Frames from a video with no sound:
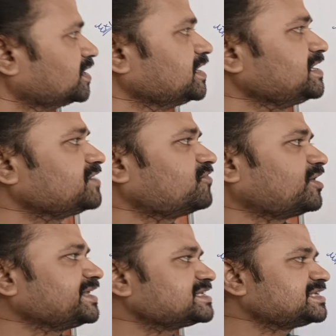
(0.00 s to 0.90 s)
Here,
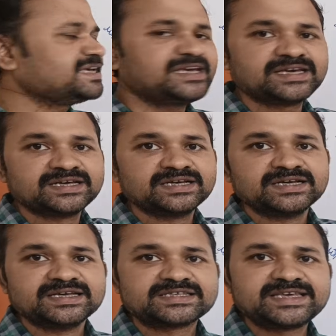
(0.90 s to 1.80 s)
what is C?
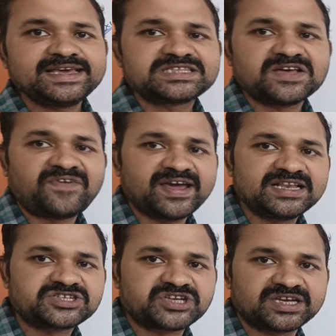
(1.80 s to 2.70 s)
C is the
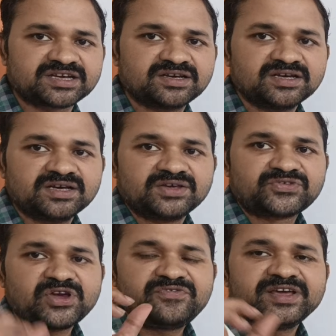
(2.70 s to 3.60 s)
final state.
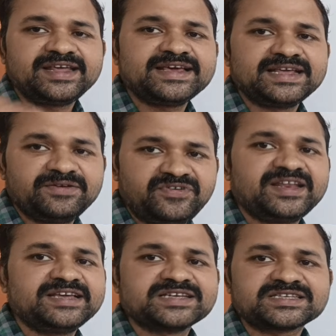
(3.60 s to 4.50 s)
So if he, if he
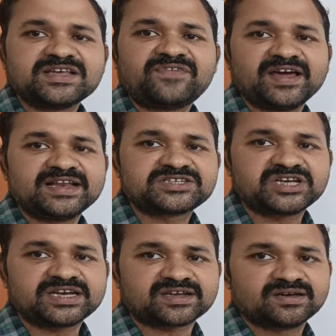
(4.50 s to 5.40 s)
reaches the final
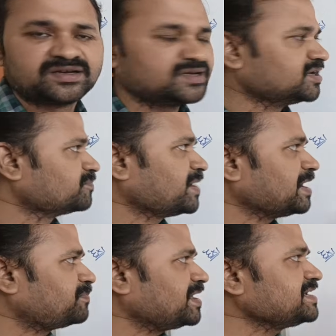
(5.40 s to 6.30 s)
state by
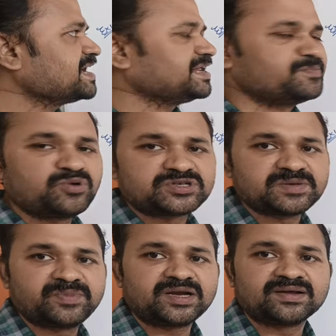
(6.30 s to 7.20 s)
applying an input
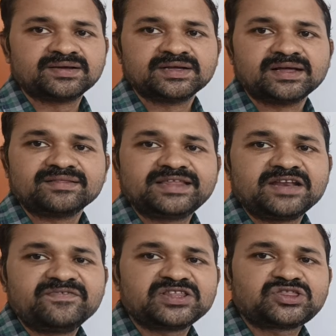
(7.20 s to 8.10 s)
symbol,
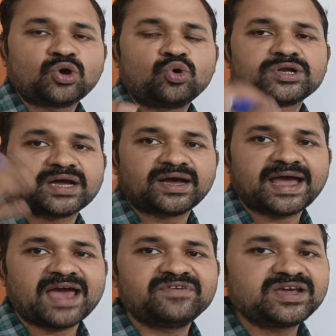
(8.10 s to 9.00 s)
then without uh,
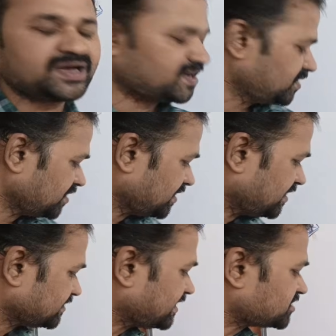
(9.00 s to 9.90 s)
having
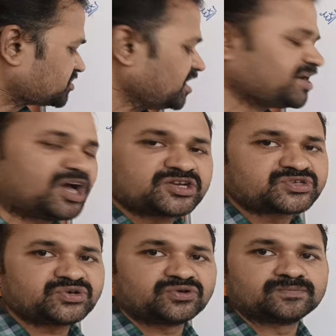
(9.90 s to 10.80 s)
the state
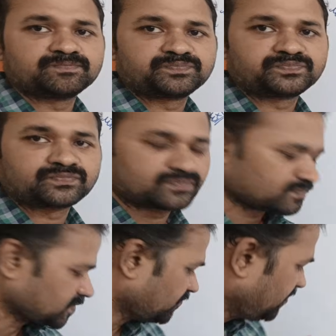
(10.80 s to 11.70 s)
also,
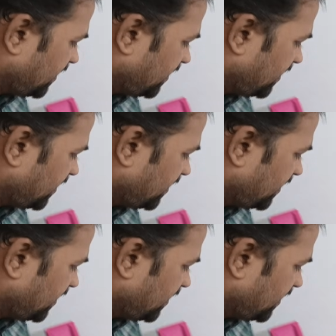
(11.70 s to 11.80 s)
we